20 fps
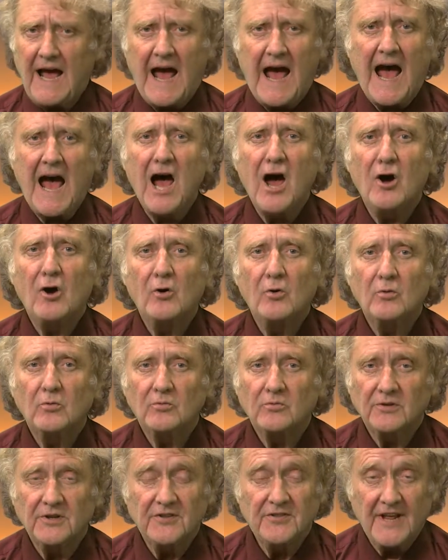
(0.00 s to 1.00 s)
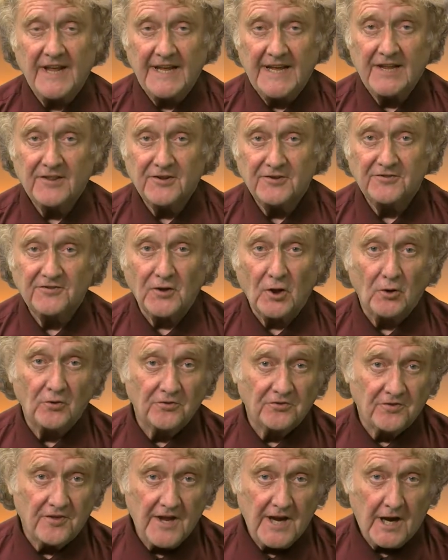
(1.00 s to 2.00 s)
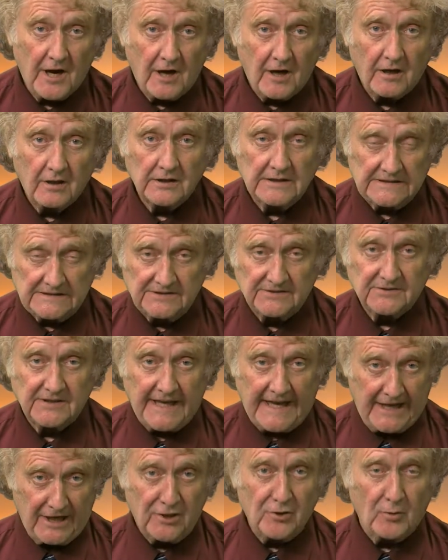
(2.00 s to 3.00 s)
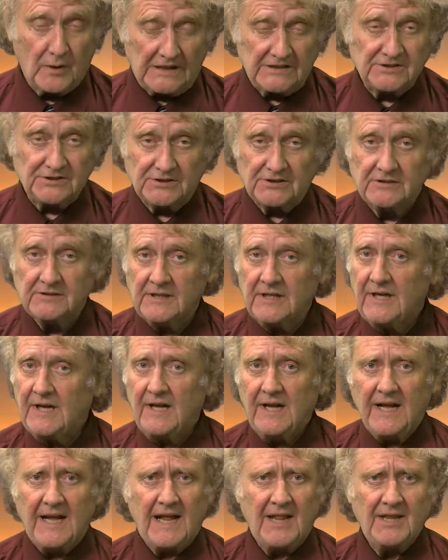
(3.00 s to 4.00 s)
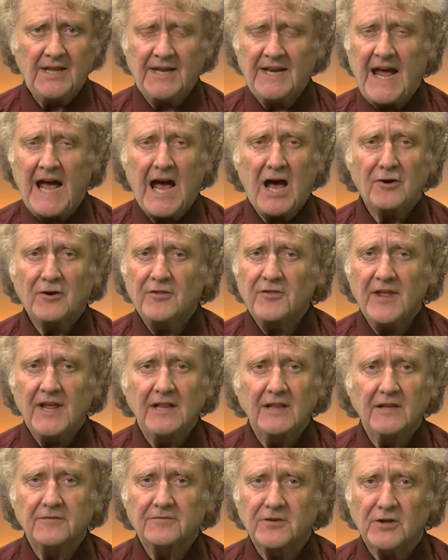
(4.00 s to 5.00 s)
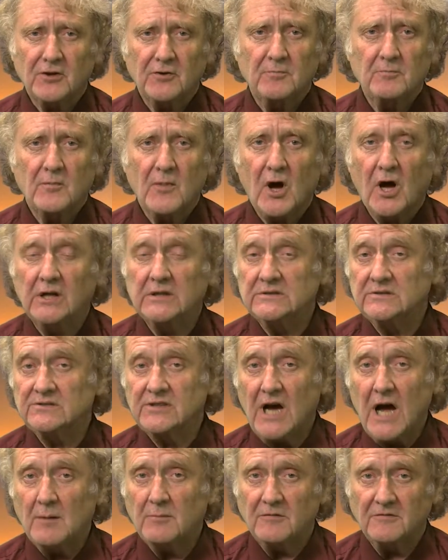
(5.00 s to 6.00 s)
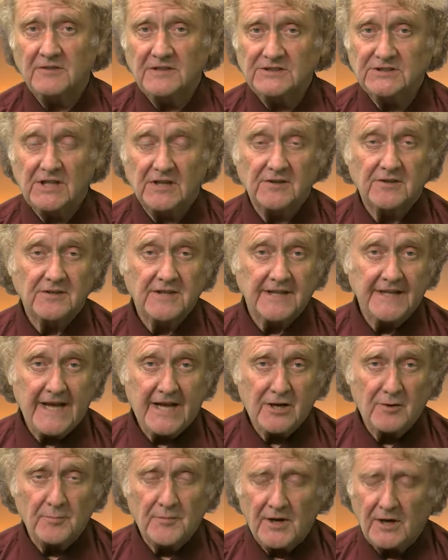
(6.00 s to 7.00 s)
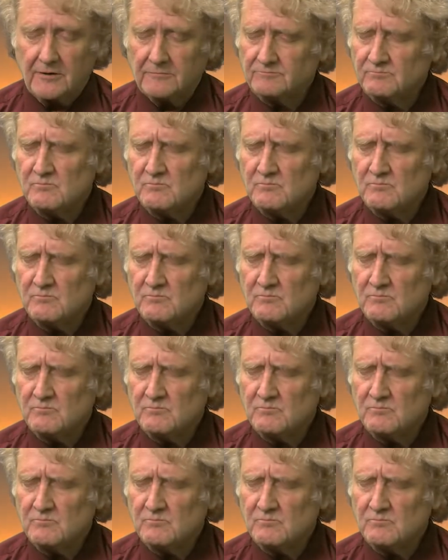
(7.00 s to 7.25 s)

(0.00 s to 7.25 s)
How did they get the stones there is a question, and then how did they lift them on top of each other to get them there?